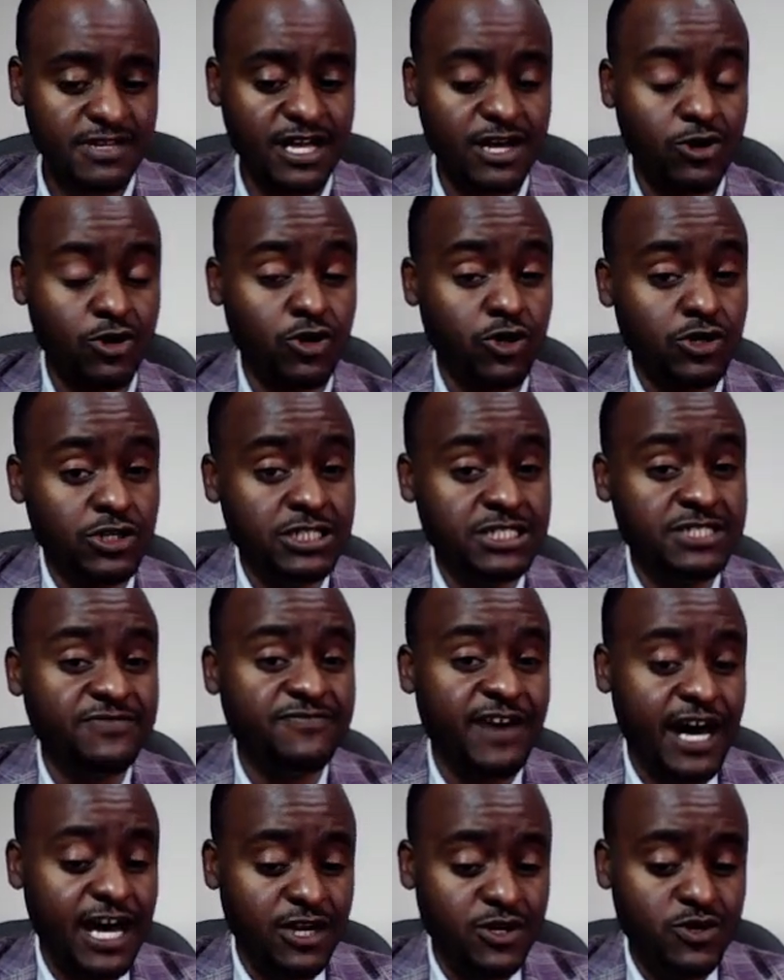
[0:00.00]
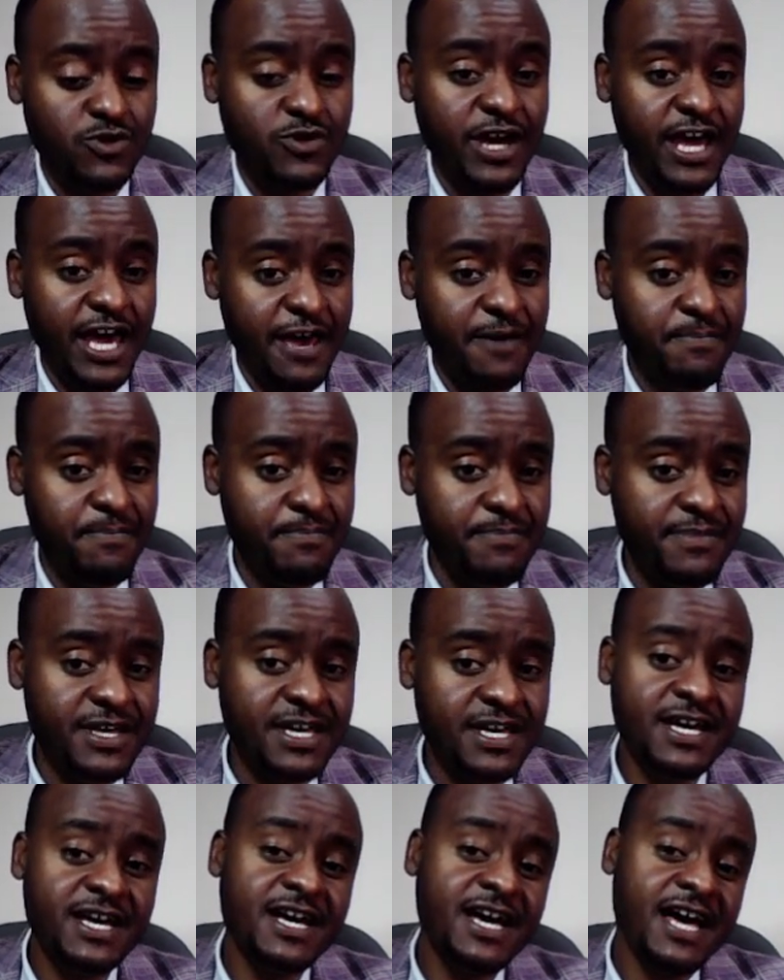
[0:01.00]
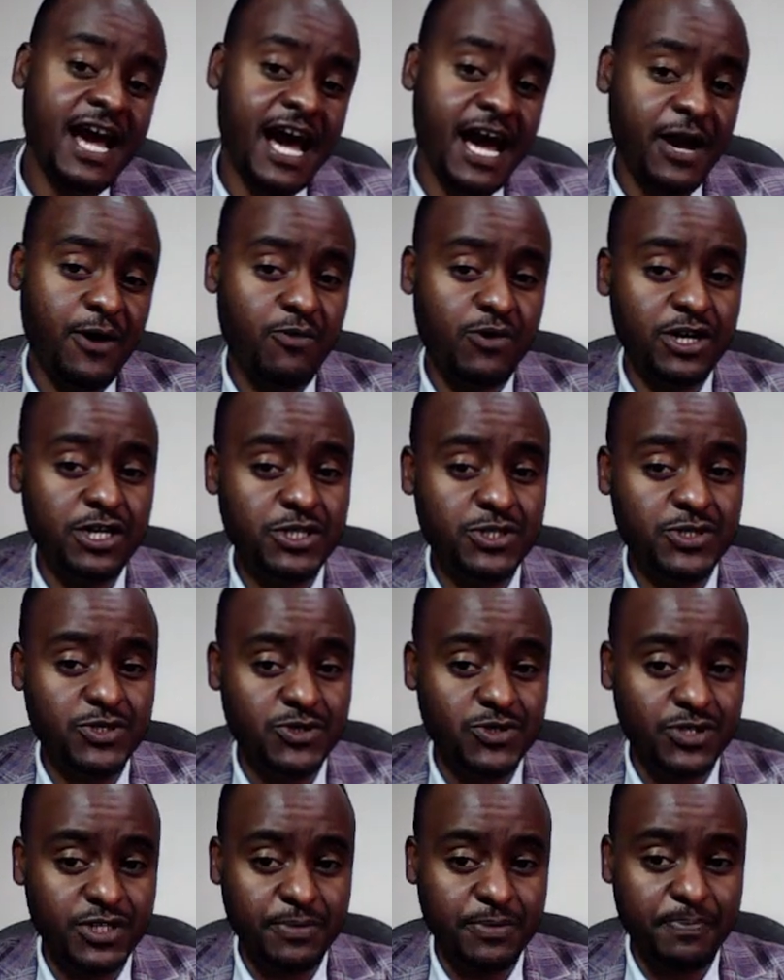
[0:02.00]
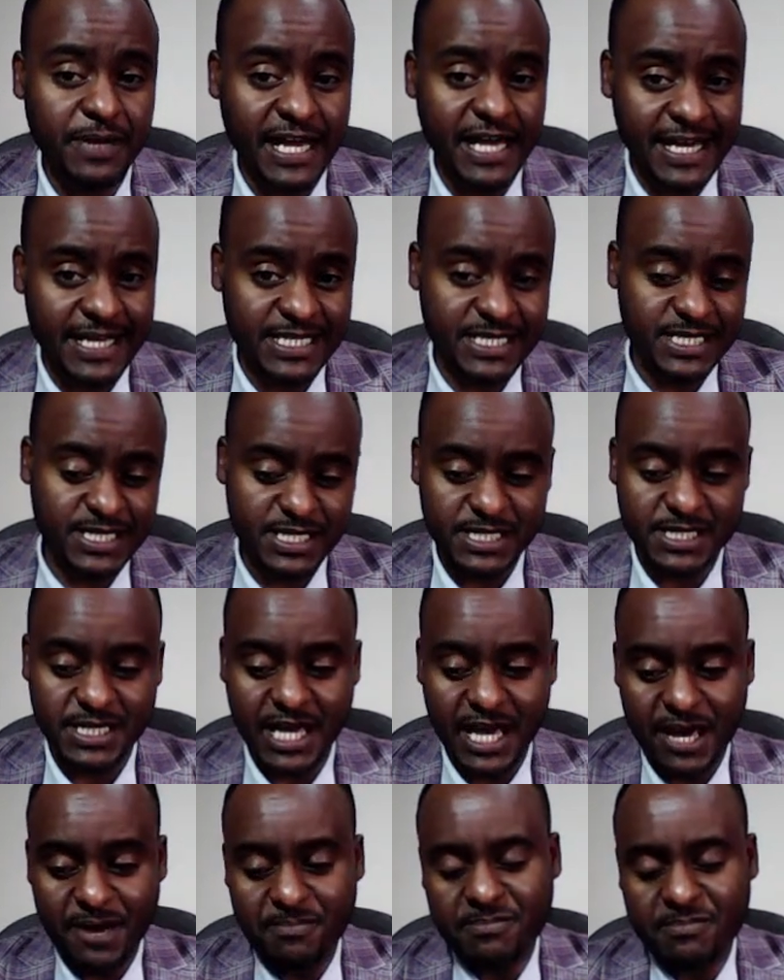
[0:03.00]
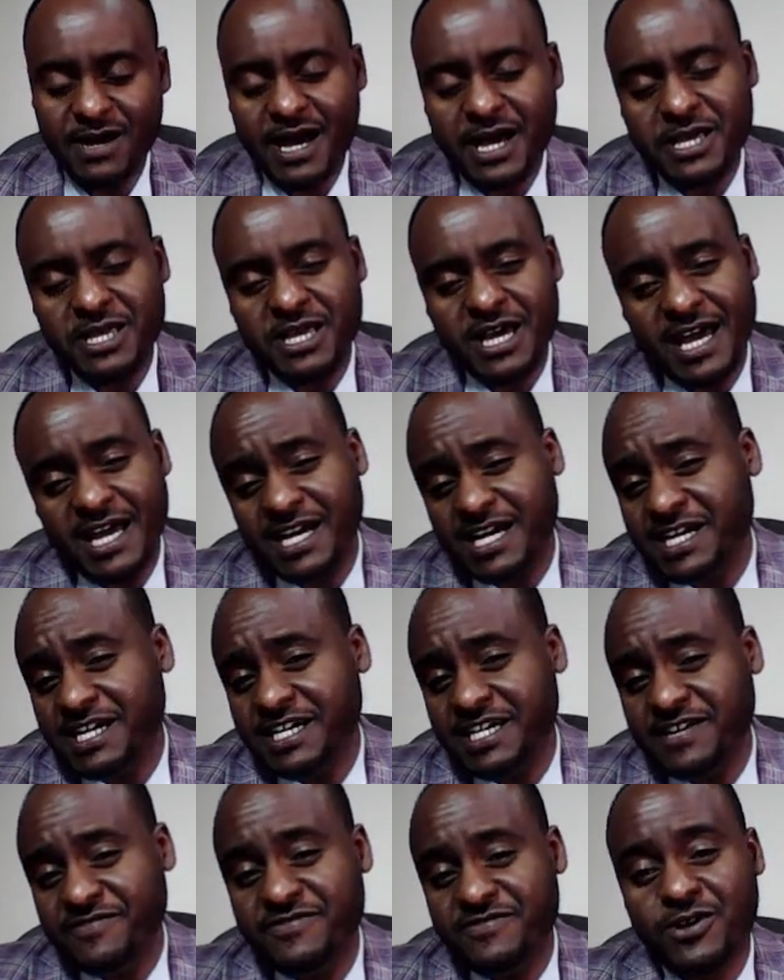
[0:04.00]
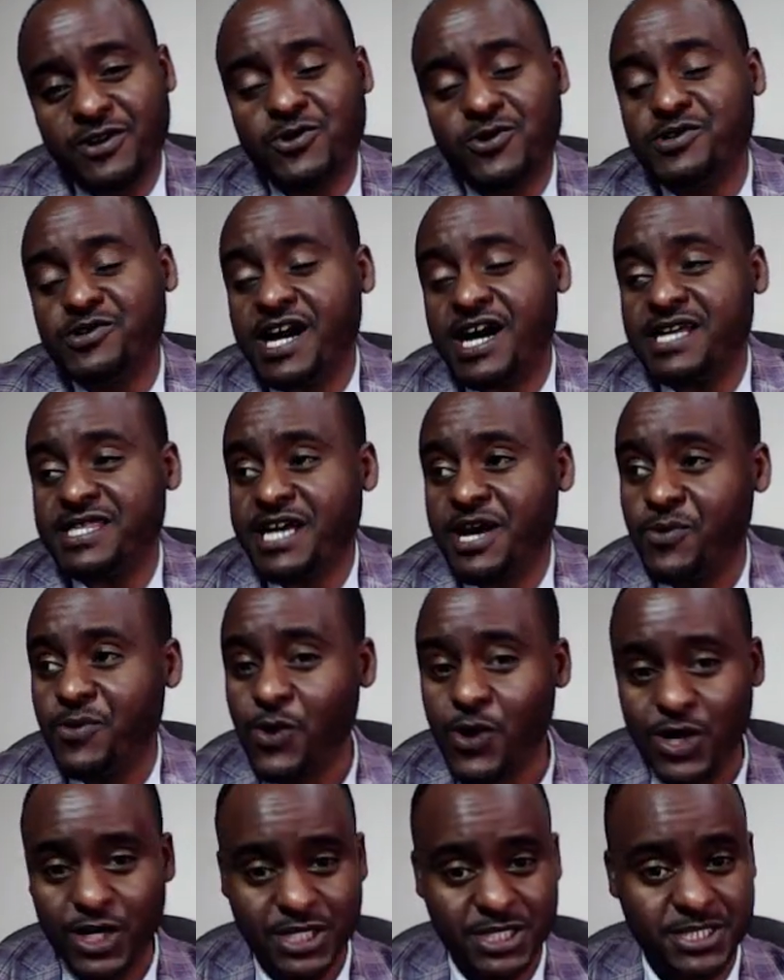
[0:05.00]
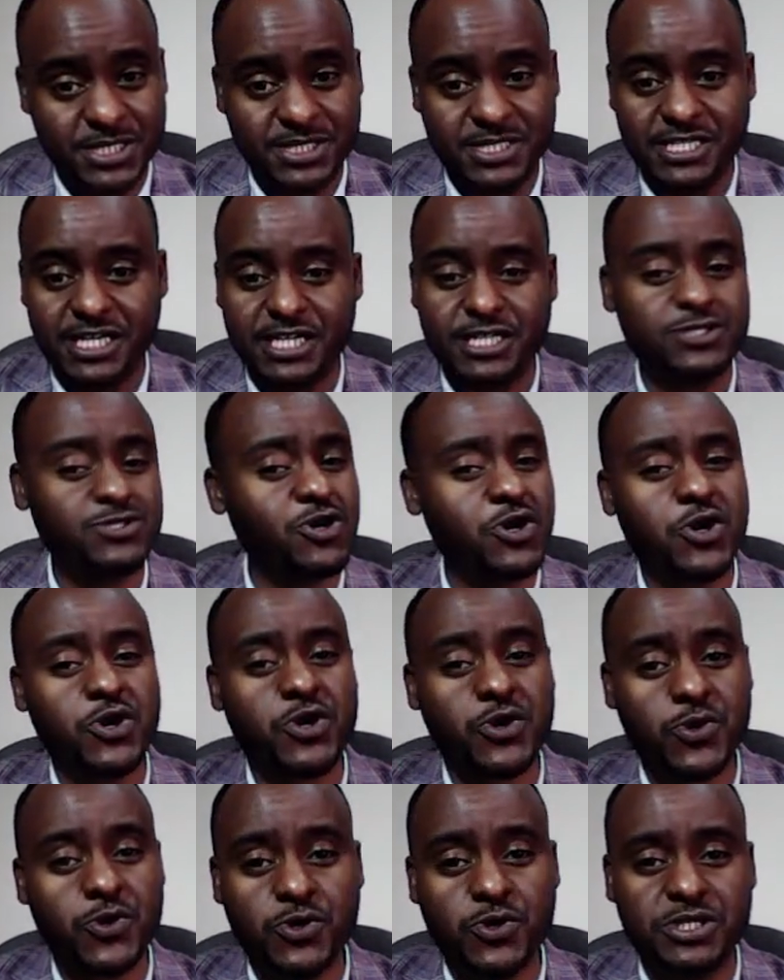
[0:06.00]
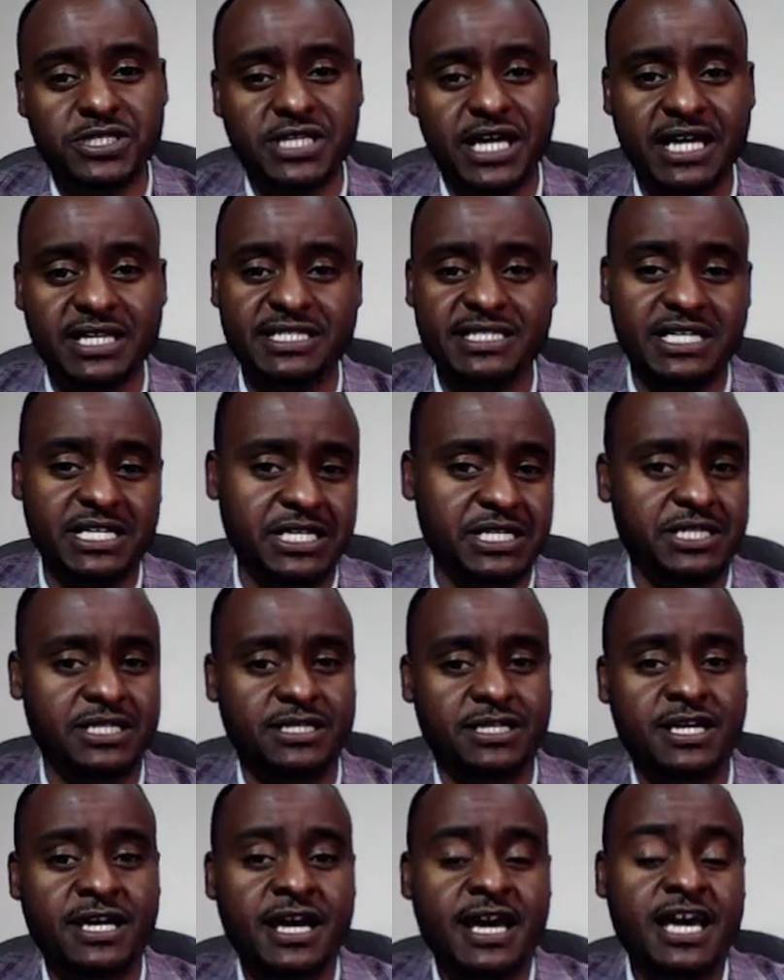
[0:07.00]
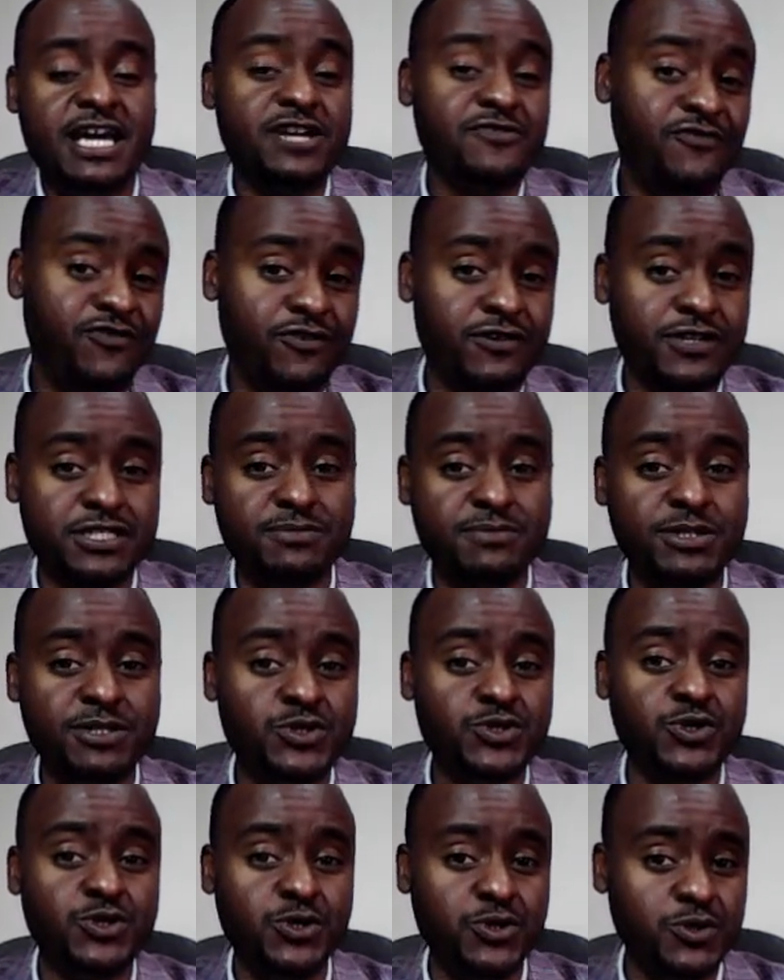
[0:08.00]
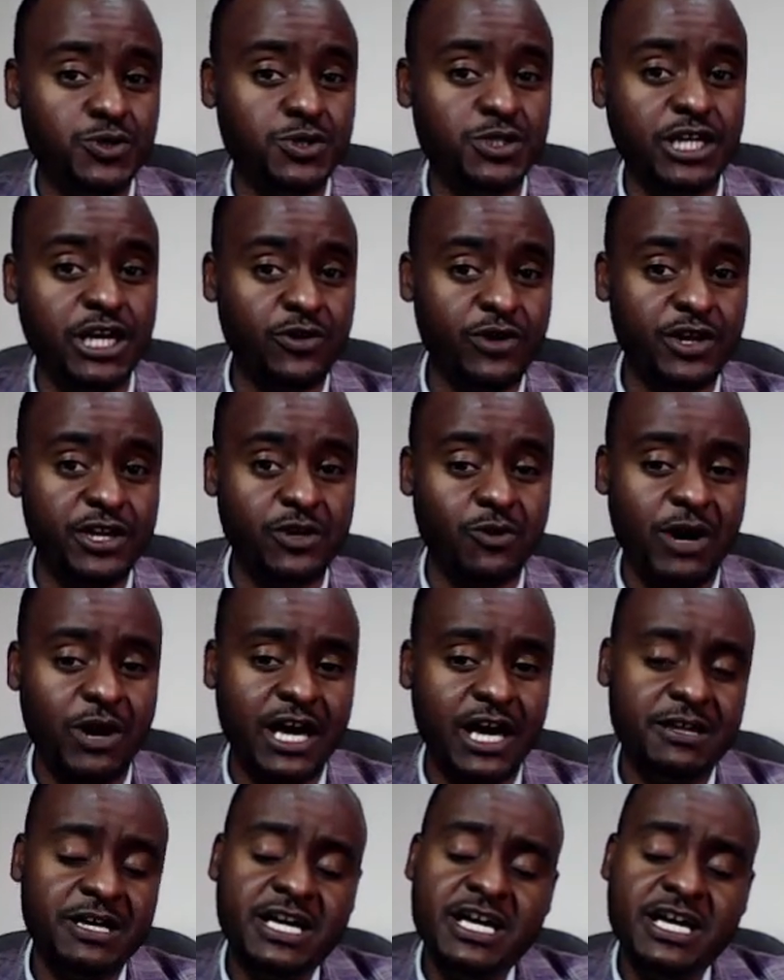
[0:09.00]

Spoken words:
value m. I want to replace this m. I can give the code as I want. There is no rule that enforce me to use 0 and 1.